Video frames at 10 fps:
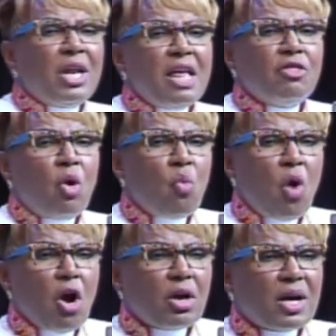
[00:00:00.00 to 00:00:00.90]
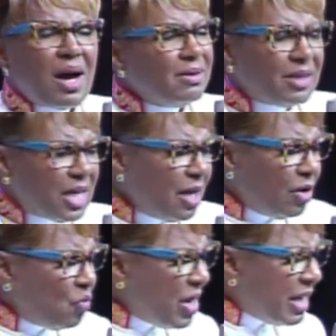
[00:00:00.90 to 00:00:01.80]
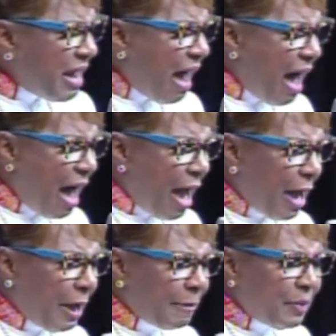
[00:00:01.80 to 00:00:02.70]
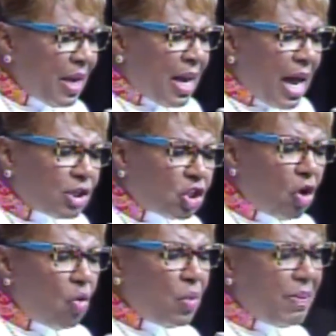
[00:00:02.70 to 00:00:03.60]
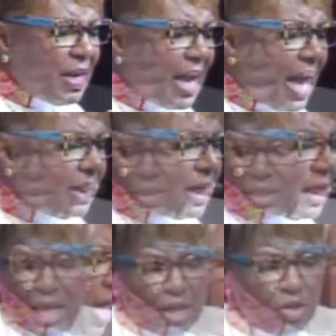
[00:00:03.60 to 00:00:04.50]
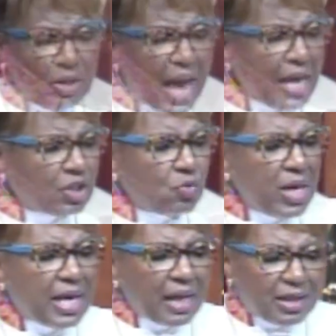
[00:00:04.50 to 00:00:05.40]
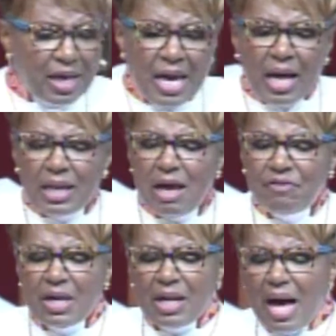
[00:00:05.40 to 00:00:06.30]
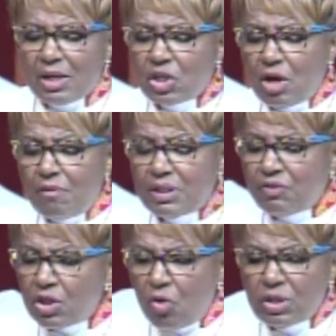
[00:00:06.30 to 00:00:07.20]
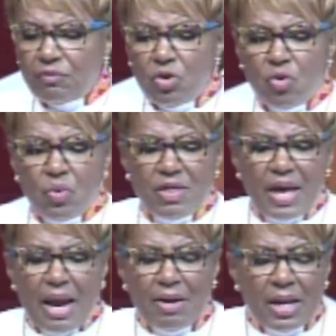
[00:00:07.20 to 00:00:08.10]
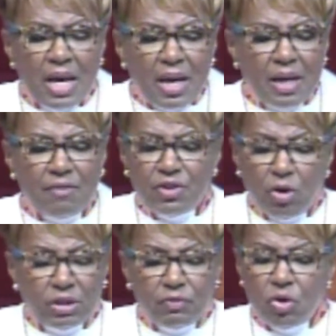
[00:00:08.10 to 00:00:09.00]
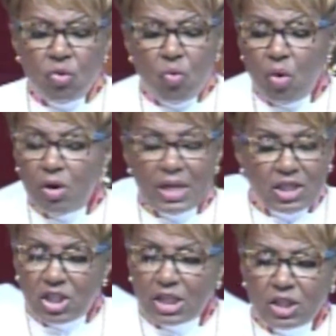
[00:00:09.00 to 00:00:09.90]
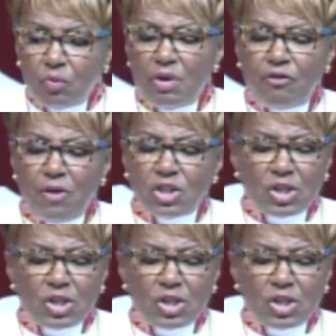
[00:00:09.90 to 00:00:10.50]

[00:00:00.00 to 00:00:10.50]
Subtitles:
in the work until we die. And so we began to tell you last week at the 11 o'clock service, for those of you who were there, and for those of you who weren't, it's just a refresher.